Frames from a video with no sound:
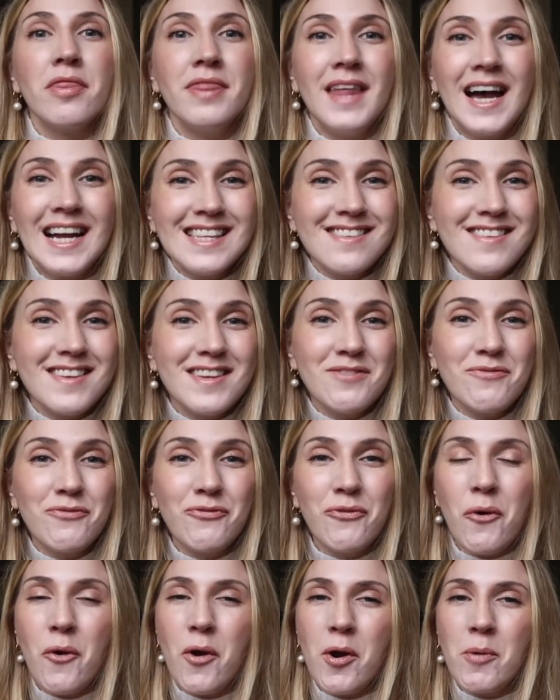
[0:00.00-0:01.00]
That's it
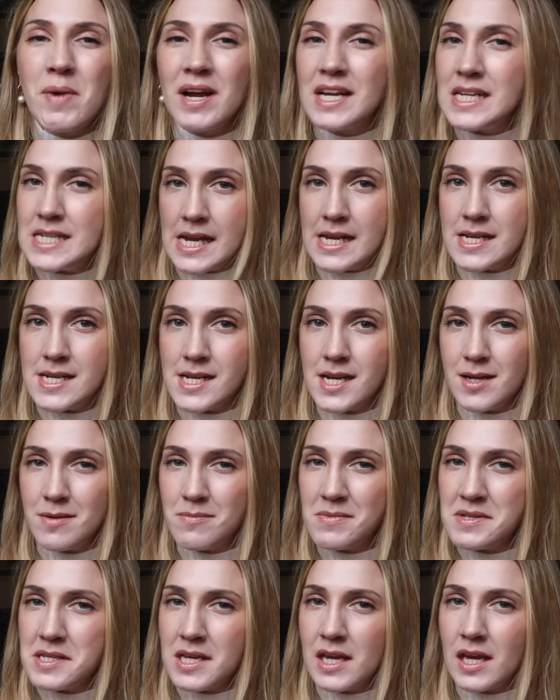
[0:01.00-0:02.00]
for my
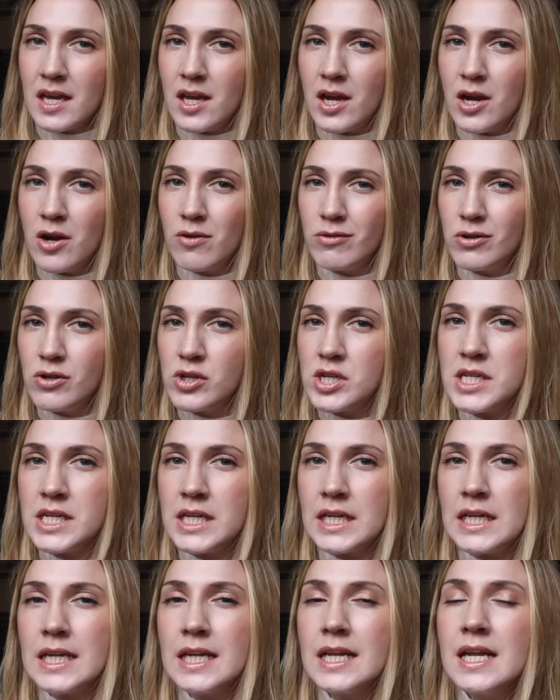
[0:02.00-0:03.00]
daytime skincare
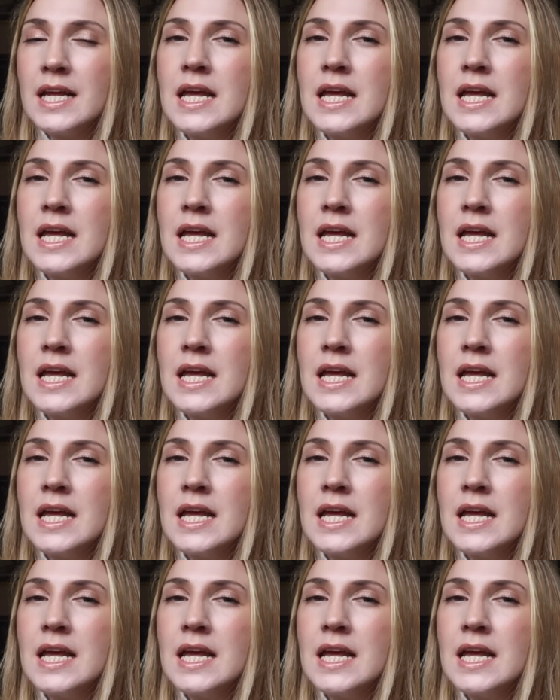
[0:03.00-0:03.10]
routine.